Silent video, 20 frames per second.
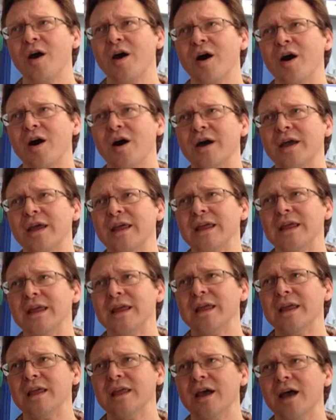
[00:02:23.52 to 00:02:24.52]

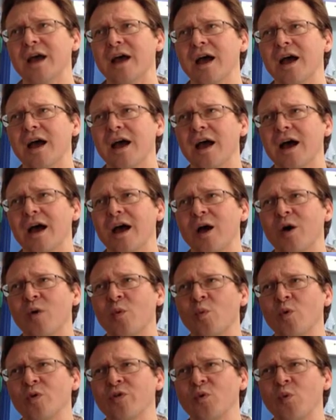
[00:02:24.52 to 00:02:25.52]
I
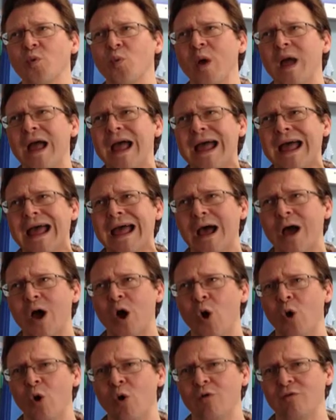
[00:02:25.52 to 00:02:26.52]
was aware
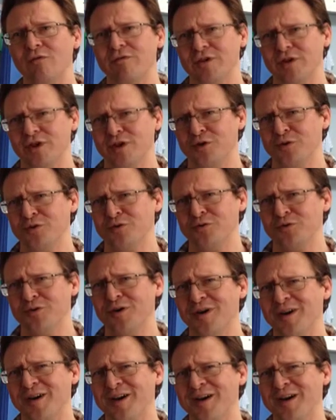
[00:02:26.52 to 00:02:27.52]
of you
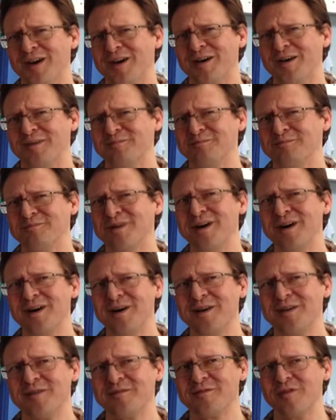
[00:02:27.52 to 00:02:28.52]

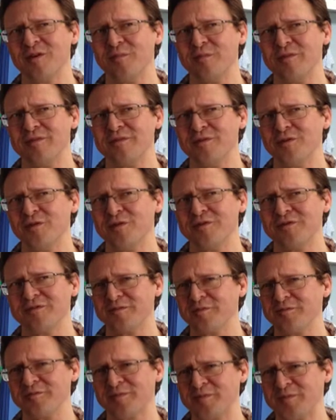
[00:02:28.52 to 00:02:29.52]
from before,
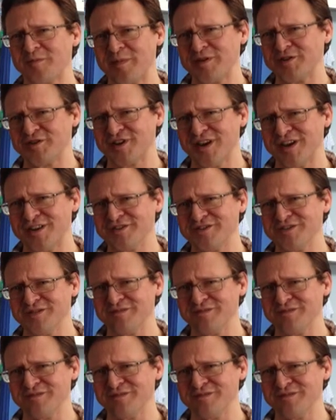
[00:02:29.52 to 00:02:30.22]
from some educational...